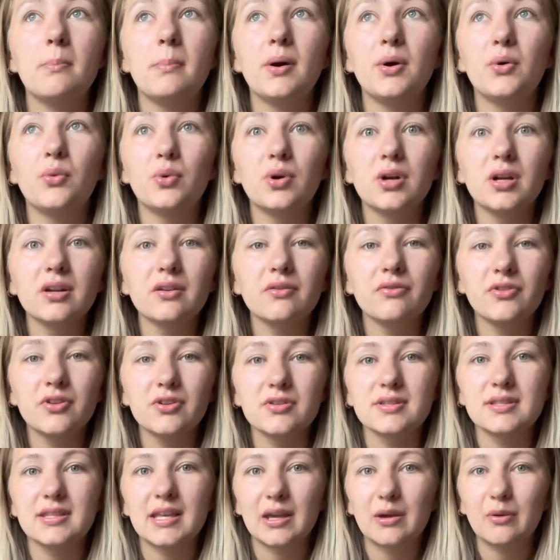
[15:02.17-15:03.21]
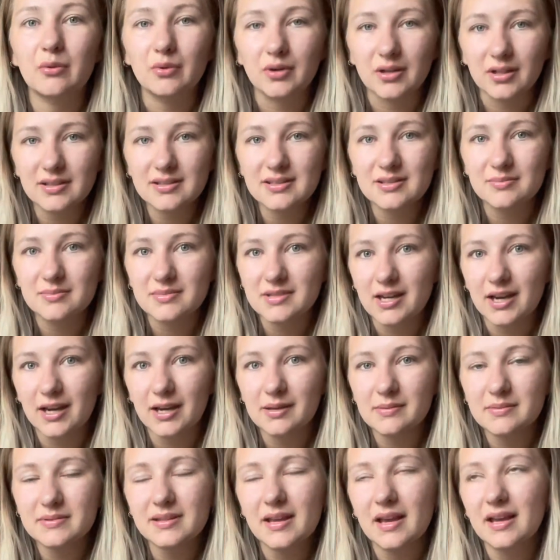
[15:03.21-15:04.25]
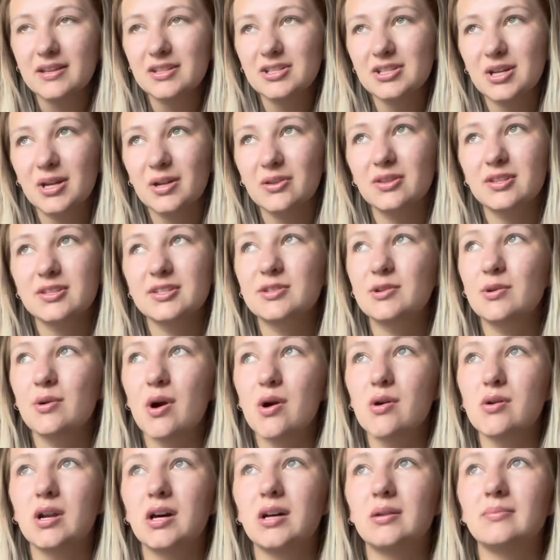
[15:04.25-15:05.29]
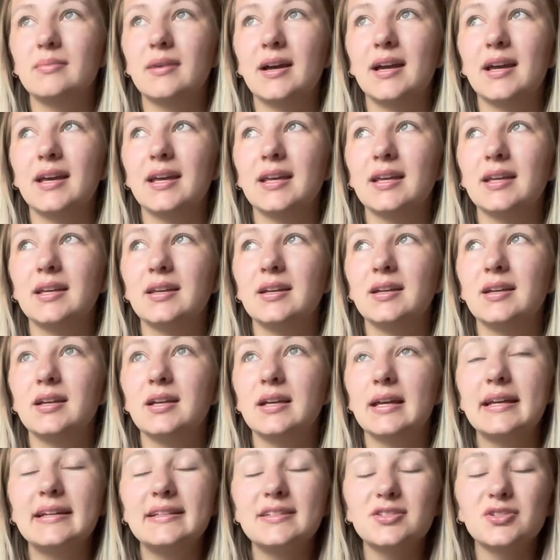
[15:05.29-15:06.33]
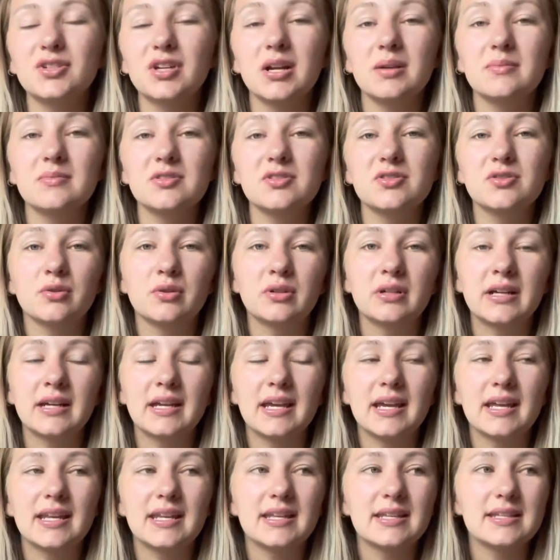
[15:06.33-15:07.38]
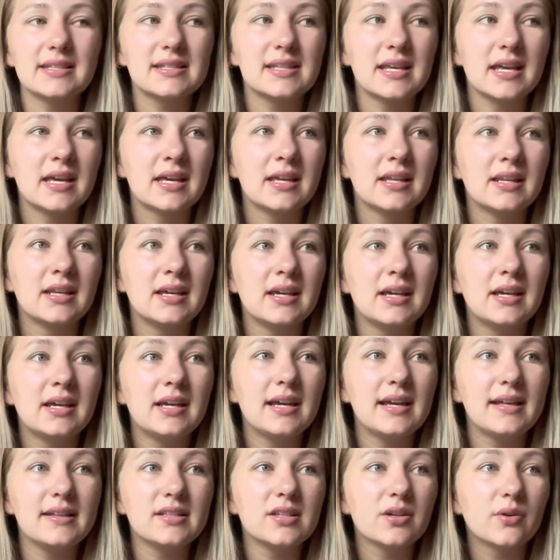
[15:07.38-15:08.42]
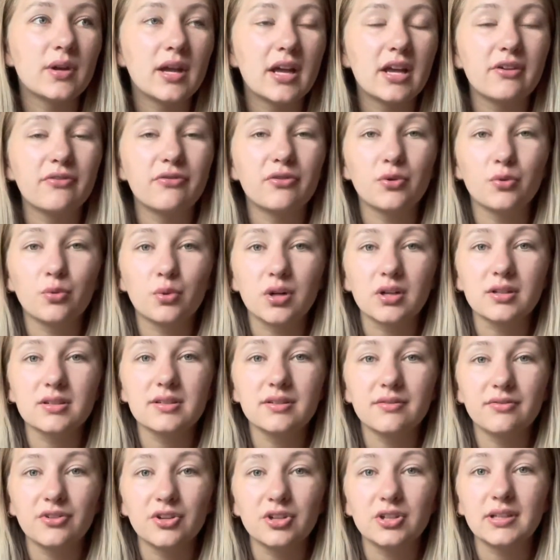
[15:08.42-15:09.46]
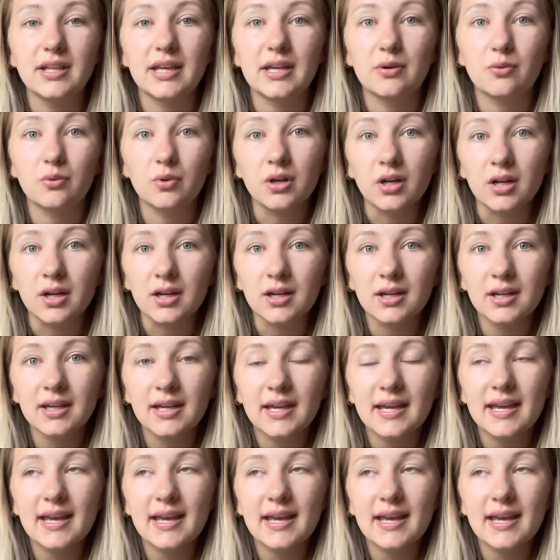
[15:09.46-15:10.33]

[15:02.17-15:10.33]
But work feels like work sometimes. I shared this quote on my Instagram story, and it said, it's okay for work to feel like work.